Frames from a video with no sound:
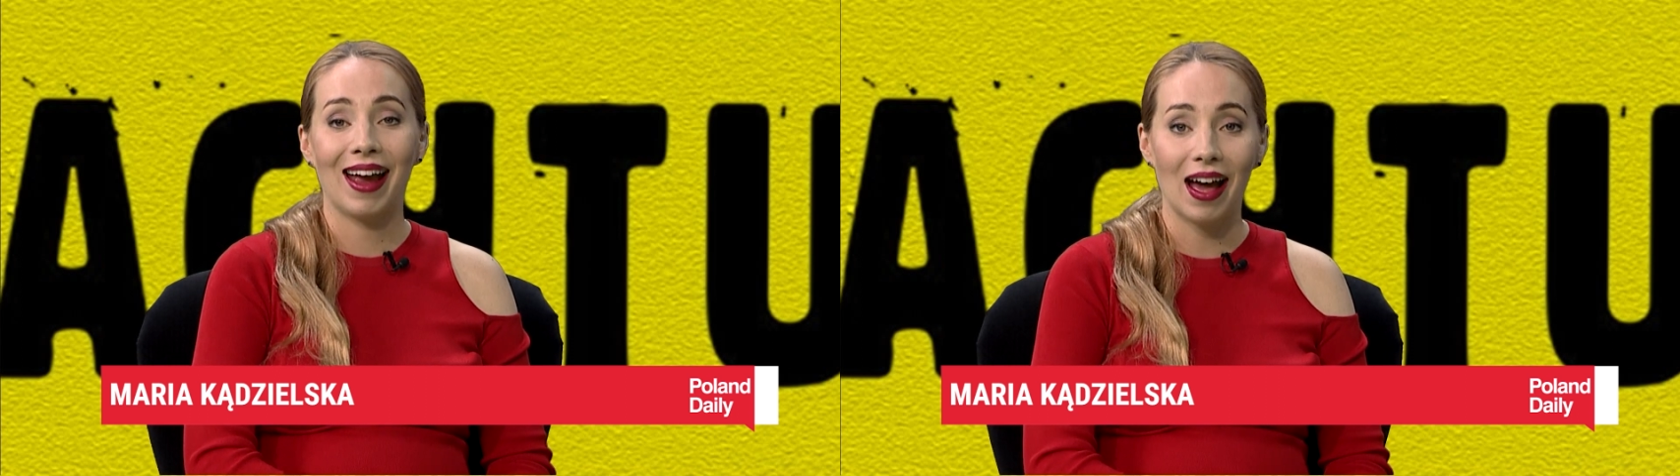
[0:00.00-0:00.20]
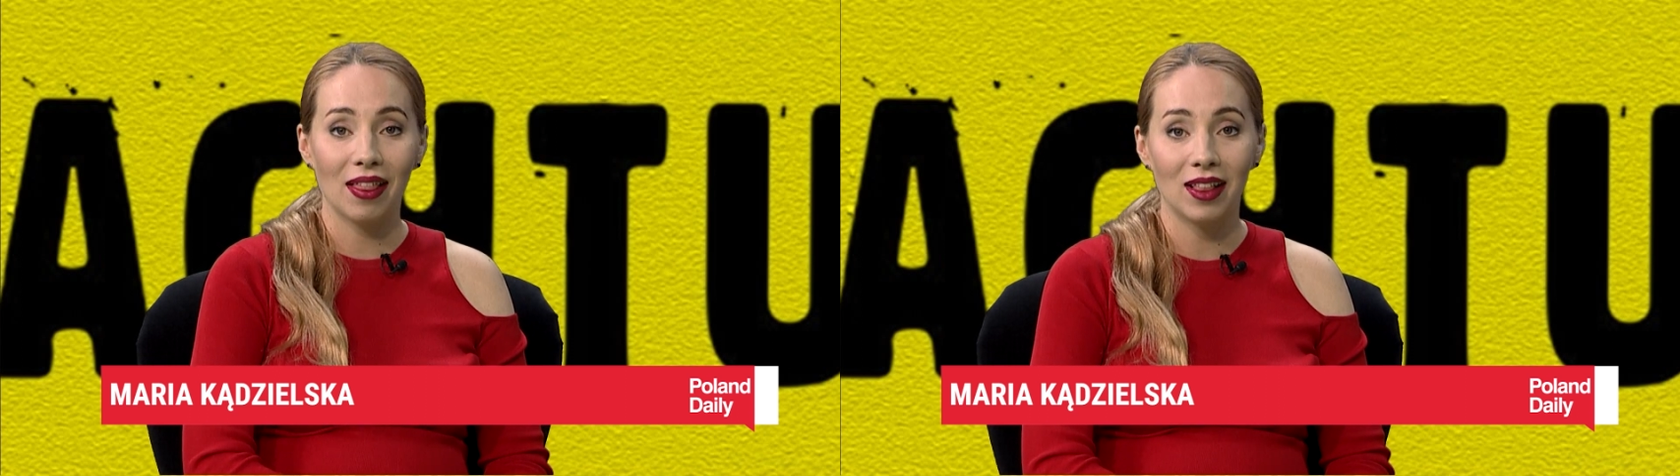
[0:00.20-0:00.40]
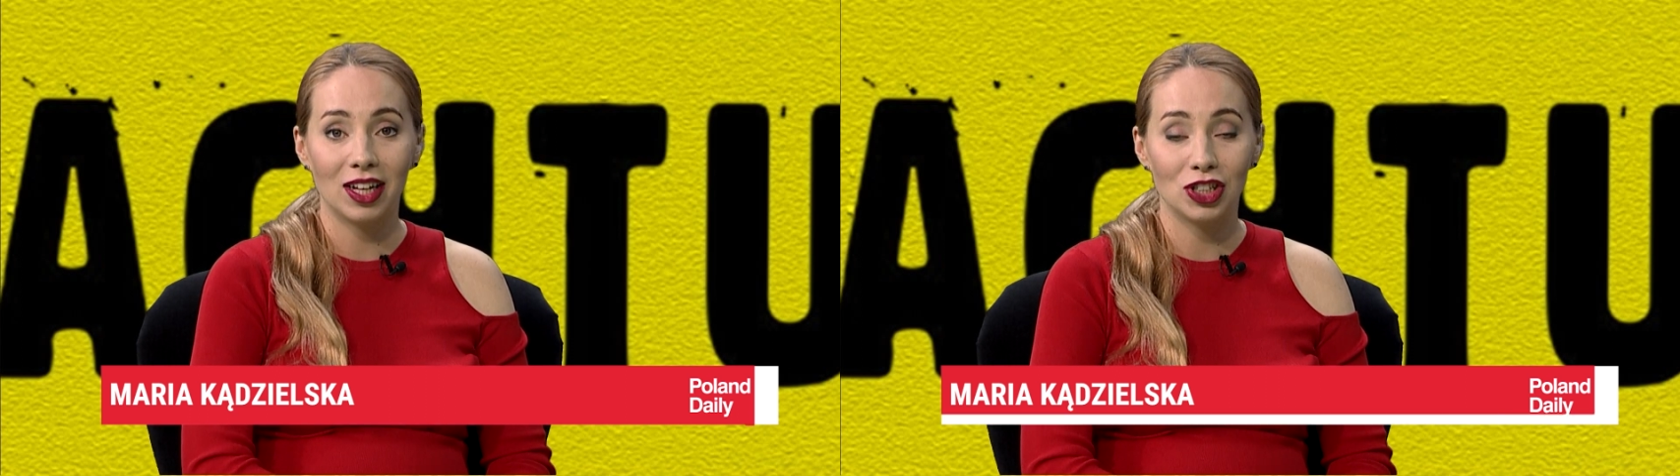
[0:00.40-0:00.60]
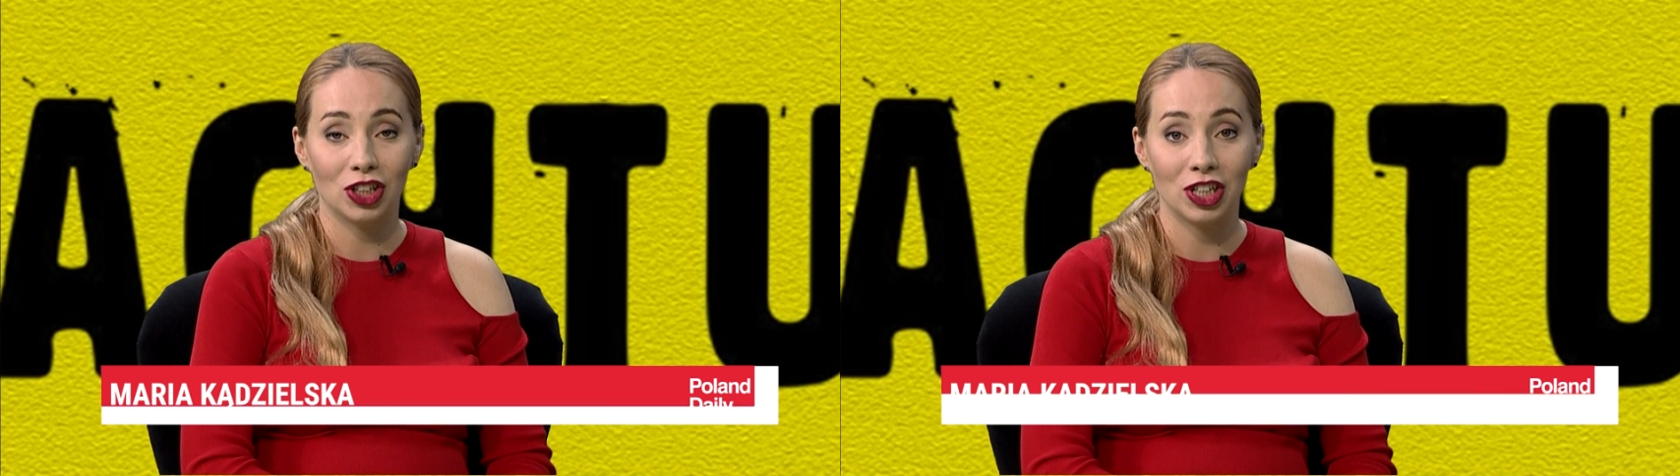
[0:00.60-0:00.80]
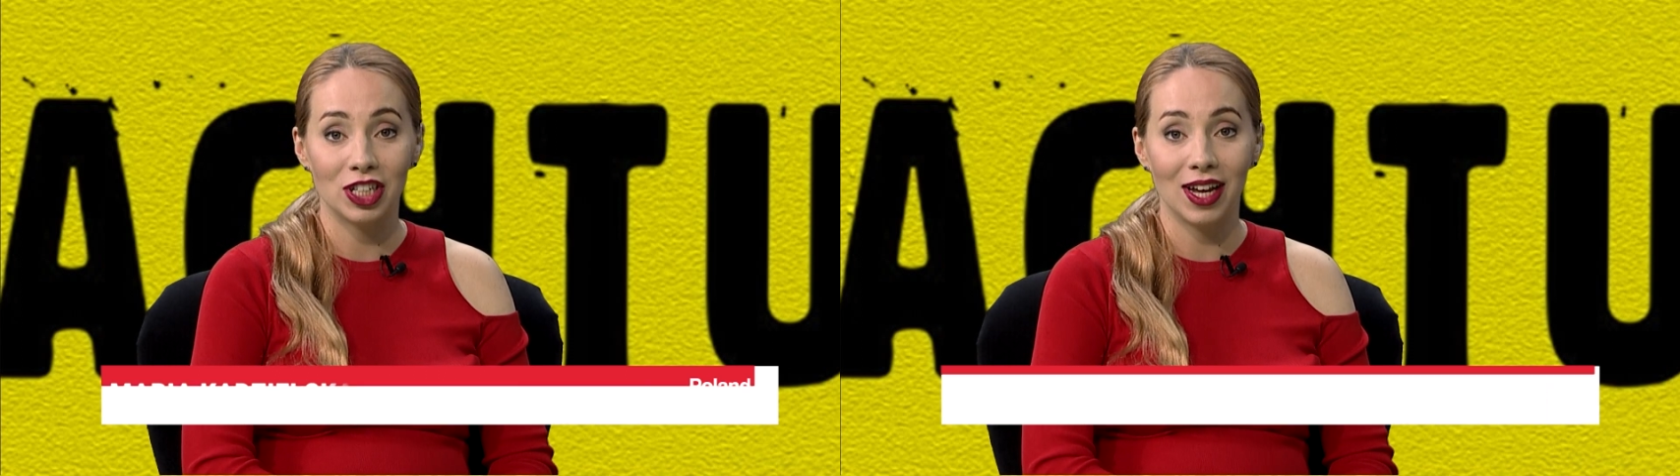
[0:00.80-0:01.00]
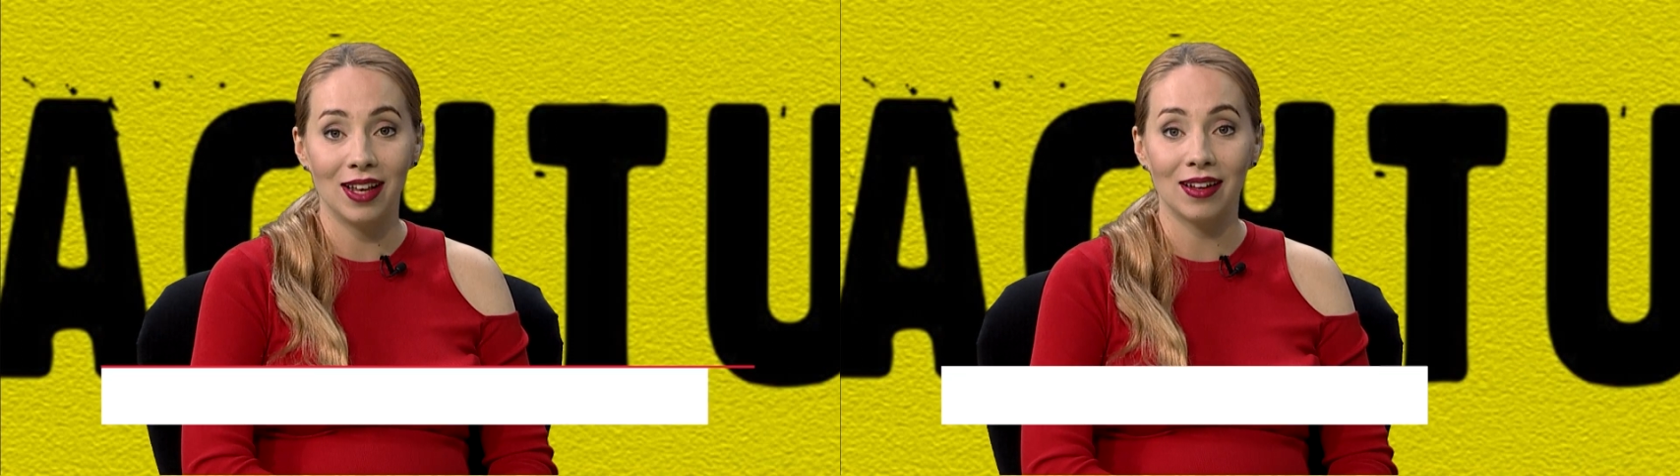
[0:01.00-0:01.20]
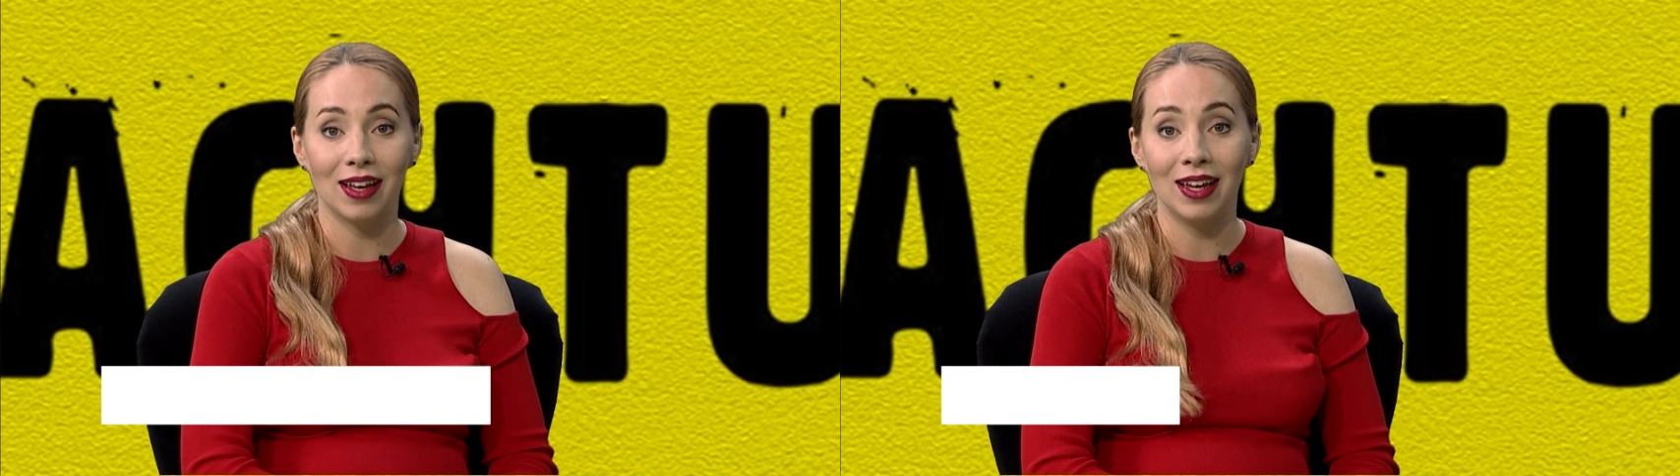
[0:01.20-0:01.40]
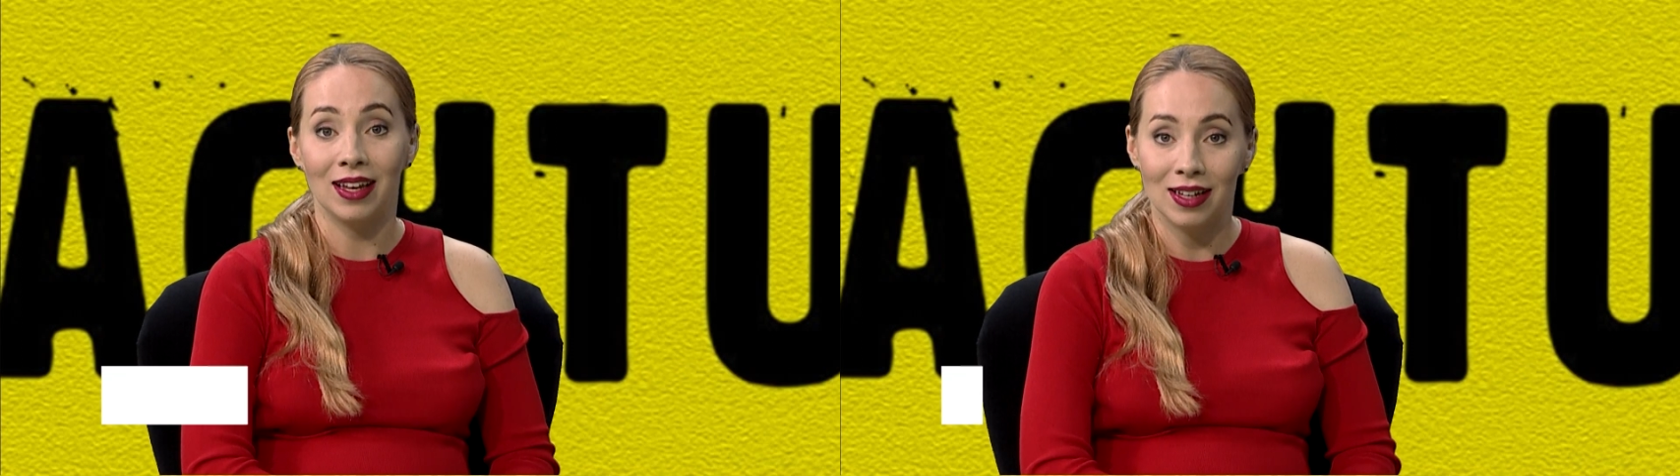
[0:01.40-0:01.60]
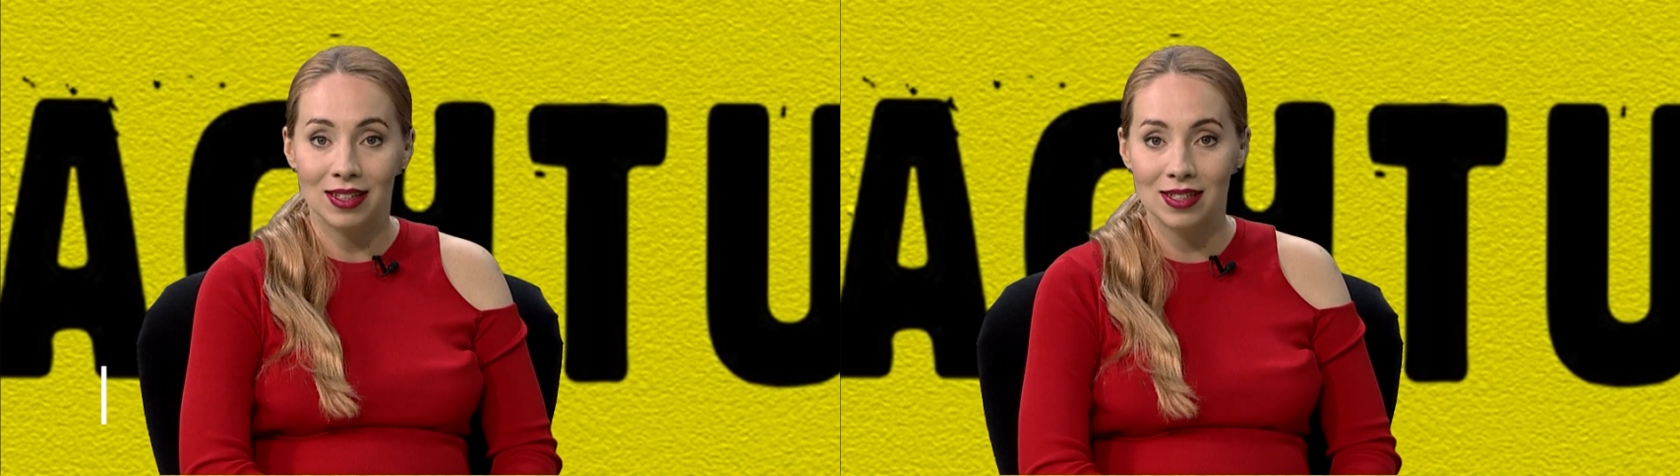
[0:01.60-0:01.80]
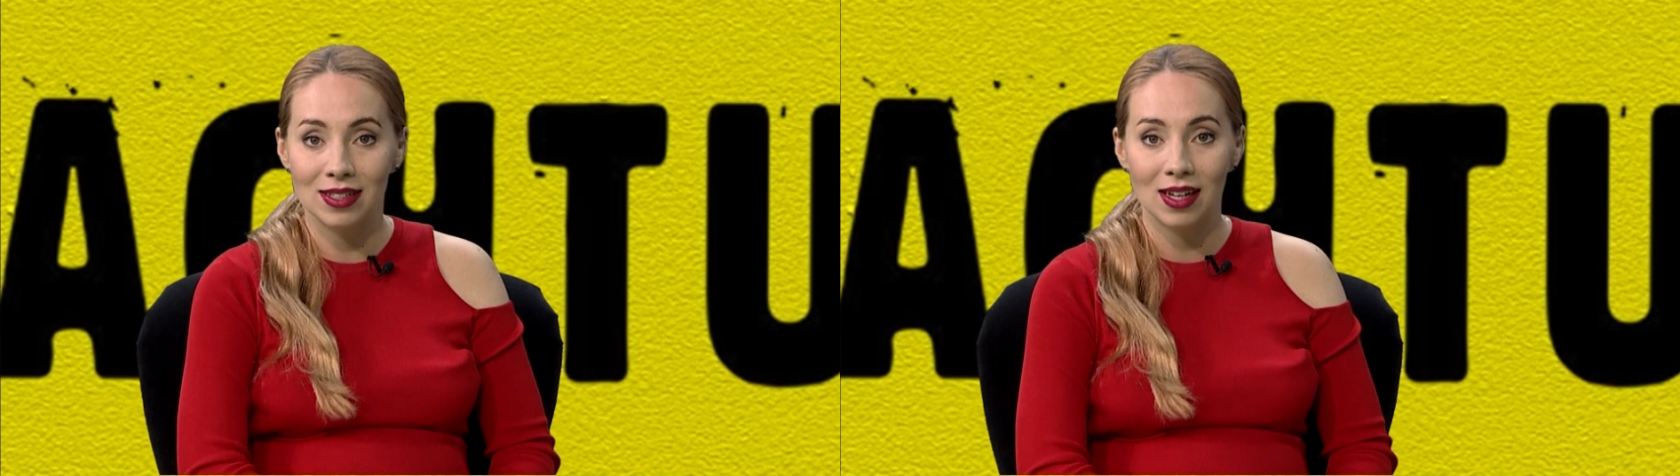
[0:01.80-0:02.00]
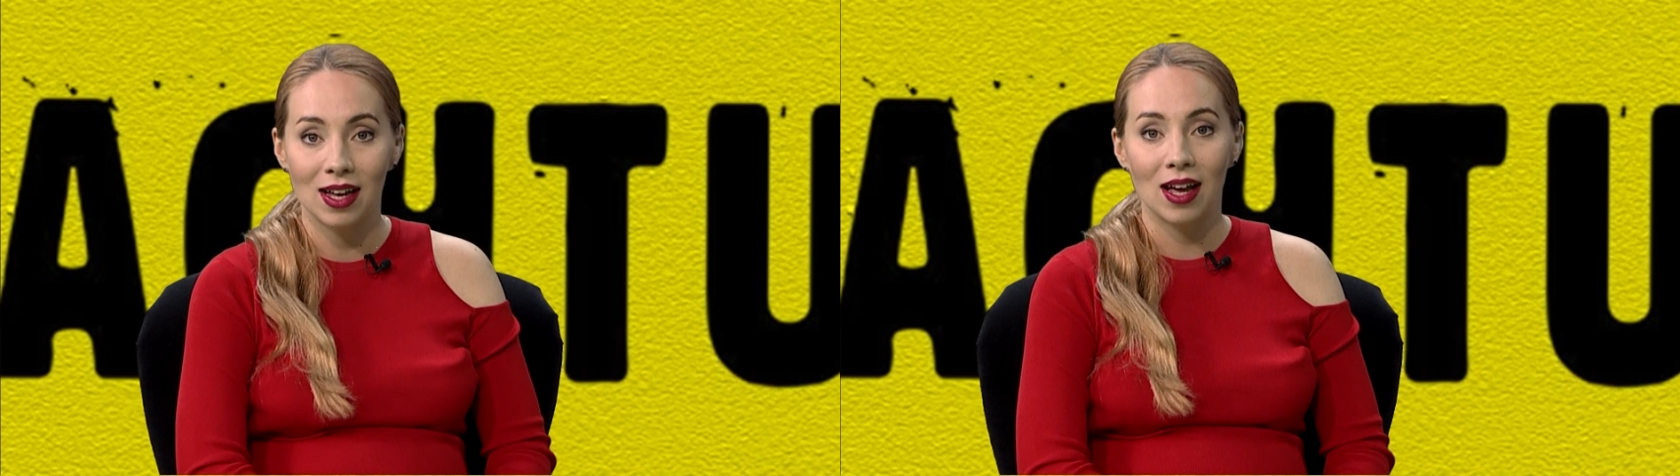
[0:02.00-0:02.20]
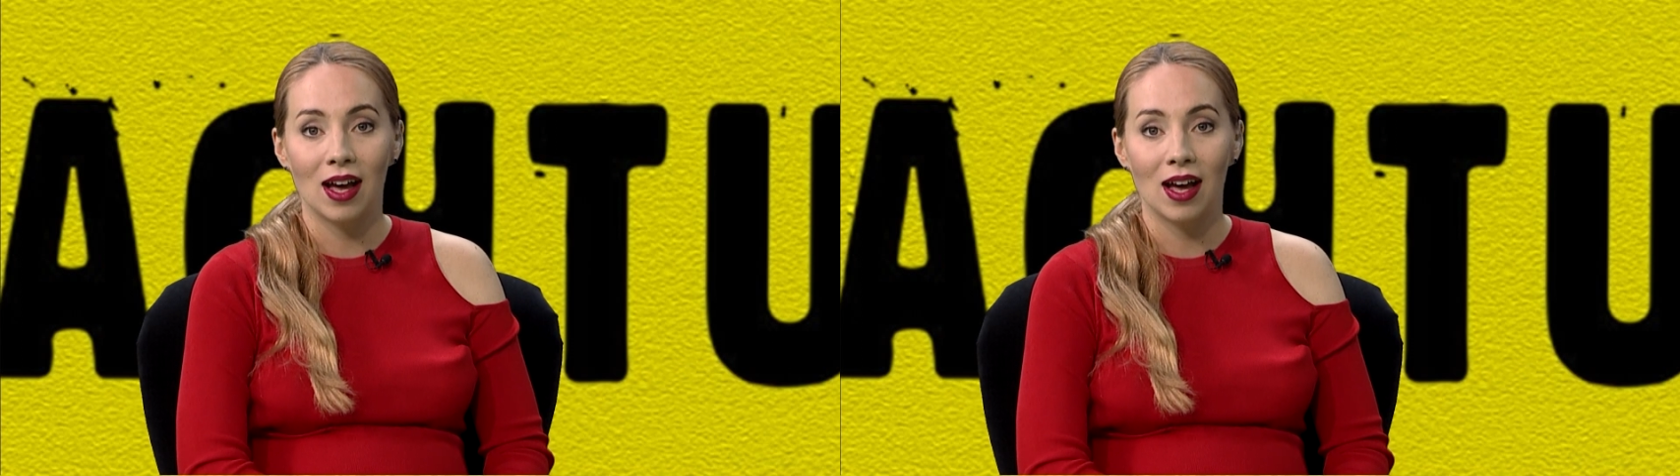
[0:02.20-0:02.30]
Catholic Church in the East